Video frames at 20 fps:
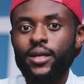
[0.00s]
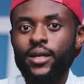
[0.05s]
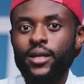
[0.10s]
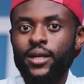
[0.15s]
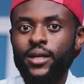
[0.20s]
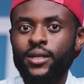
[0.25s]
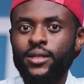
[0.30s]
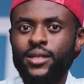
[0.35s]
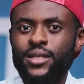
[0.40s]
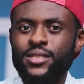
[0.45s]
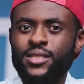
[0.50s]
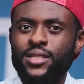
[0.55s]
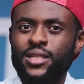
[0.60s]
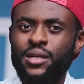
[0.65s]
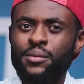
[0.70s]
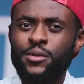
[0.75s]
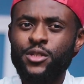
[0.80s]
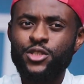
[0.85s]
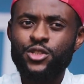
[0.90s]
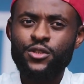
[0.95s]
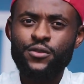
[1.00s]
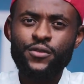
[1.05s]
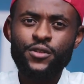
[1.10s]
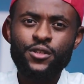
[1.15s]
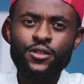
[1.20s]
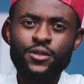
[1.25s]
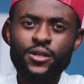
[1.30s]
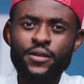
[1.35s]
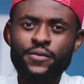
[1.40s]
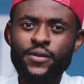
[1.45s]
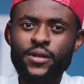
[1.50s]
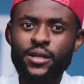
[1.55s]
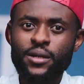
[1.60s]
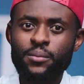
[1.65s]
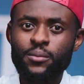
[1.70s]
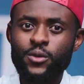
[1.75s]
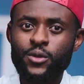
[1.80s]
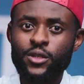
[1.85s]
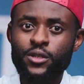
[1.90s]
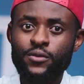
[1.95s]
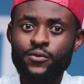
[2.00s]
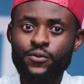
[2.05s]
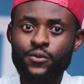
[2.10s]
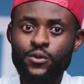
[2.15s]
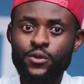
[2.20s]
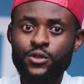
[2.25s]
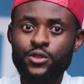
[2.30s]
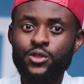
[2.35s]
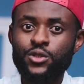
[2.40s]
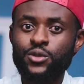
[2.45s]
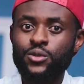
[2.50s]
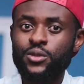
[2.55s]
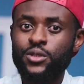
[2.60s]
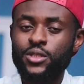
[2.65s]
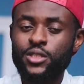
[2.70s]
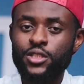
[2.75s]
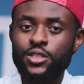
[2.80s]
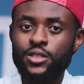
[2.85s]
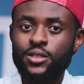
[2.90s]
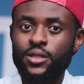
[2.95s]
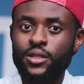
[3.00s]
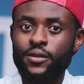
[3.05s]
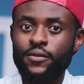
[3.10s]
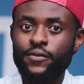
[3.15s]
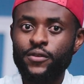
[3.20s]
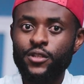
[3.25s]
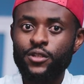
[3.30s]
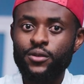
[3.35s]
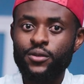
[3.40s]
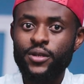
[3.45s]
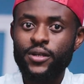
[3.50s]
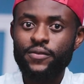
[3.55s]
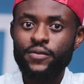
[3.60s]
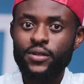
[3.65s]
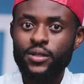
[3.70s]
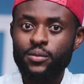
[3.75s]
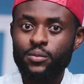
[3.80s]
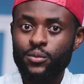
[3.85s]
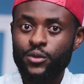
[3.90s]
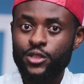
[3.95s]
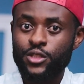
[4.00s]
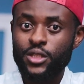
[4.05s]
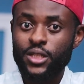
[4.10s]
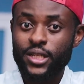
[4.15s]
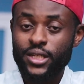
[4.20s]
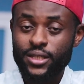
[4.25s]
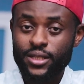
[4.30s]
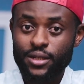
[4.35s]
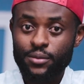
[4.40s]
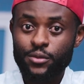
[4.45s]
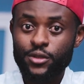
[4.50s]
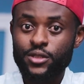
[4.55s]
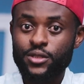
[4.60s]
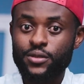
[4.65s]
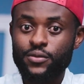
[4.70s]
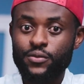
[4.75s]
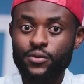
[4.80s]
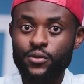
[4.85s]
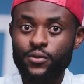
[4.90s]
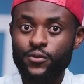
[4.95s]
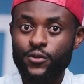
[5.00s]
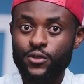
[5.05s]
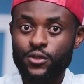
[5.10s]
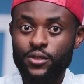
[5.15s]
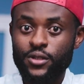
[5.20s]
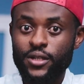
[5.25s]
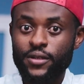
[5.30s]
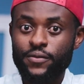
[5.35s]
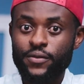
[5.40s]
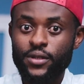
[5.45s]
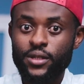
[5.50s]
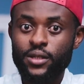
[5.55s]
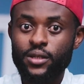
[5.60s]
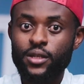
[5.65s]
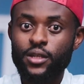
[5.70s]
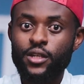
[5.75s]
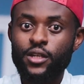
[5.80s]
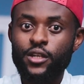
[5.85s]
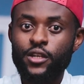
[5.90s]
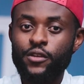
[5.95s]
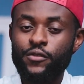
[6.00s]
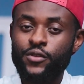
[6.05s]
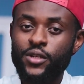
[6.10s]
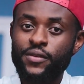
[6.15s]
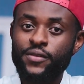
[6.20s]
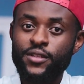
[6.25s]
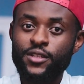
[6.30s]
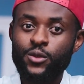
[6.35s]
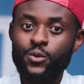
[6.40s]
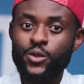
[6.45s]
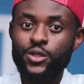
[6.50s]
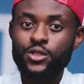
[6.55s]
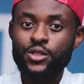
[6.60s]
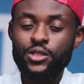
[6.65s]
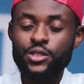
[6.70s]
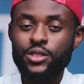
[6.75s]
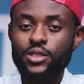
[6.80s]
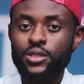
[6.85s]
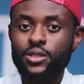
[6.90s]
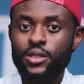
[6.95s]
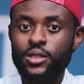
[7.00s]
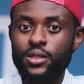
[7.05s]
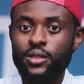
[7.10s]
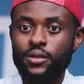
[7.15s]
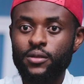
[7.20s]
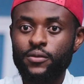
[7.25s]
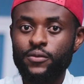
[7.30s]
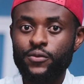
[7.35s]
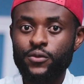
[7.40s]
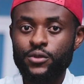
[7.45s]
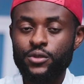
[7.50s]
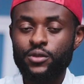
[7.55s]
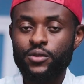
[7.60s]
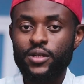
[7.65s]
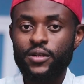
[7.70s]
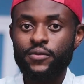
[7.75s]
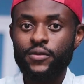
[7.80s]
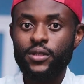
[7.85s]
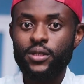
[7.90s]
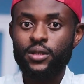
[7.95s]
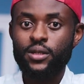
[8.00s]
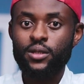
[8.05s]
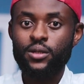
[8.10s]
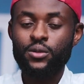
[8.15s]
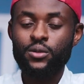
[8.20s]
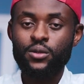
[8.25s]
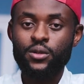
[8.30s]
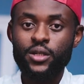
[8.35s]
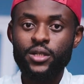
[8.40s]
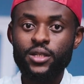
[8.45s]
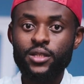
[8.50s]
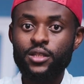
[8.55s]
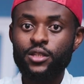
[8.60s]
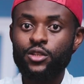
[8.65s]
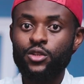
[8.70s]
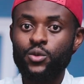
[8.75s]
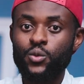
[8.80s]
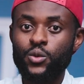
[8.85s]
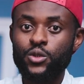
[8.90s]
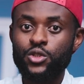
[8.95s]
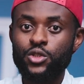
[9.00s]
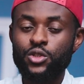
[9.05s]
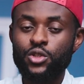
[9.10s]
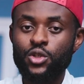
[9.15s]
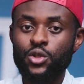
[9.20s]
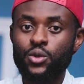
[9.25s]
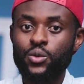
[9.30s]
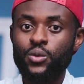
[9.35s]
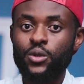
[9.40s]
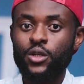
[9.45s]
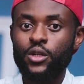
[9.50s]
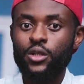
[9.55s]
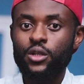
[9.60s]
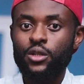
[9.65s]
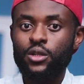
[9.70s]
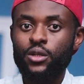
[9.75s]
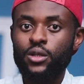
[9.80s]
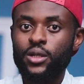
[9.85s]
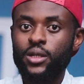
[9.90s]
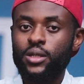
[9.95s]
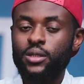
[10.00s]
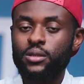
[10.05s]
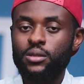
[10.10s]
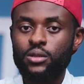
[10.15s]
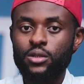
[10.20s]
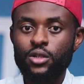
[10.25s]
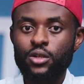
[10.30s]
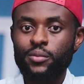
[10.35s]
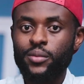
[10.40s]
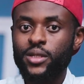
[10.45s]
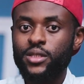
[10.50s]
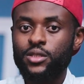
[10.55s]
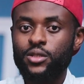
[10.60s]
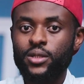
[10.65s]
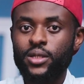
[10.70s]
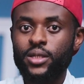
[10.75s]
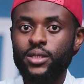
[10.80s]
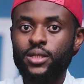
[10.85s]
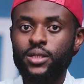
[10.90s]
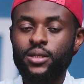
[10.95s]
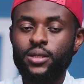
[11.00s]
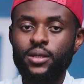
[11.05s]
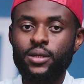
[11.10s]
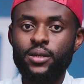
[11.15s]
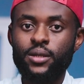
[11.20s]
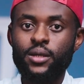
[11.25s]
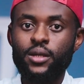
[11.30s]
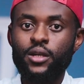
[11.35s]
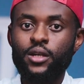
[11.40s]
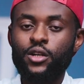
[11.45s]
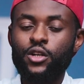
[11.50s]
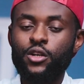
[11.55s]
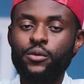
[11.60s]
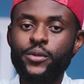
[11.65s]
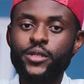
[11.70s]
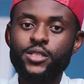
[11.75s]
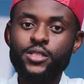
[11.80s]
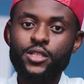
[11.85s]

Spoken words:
and as an amateur videographer, I'm looking forward to teaching the videography much later. But for photography, if you have any questions in photography or anything you want to know, you can comment under the comment